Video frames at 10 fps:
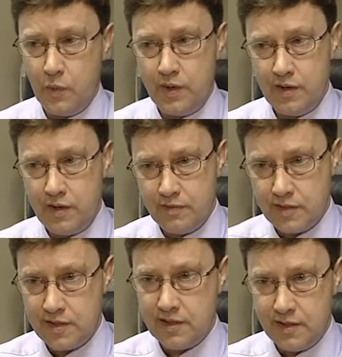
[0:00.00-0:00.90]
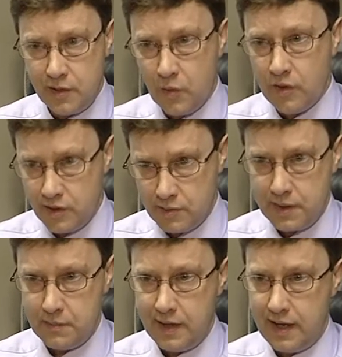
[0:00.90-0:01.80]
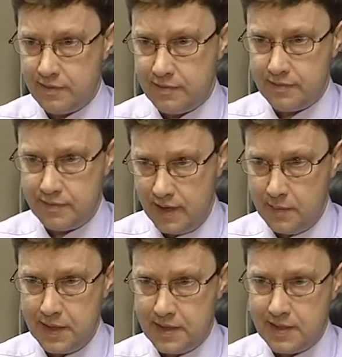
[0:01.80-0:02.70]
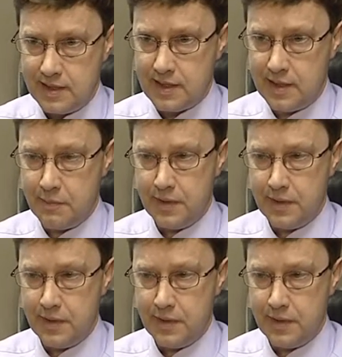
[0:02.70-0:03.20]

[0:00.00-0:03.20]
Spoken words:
We don't know for certain that all those people have diabetes,